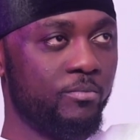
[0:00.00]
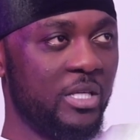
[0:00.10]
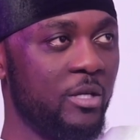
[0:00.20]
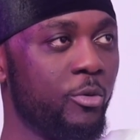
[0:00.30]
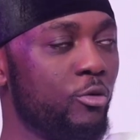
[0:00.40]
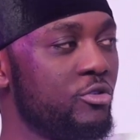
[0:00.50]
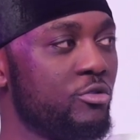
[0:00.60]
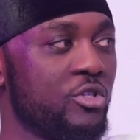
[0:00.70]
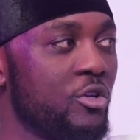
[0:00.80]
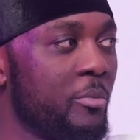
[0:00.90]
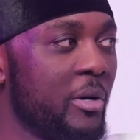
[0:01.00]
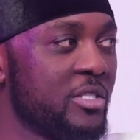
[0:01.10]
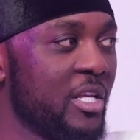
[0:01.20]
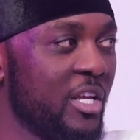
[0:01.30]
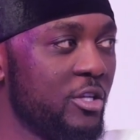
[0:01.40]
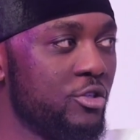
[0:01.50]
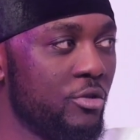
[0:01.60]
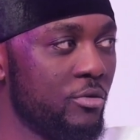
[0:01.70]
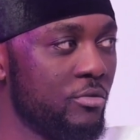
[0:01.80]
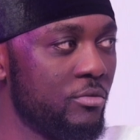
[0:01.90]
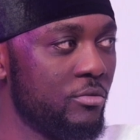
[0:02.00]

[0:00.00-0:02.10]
people using your past against you,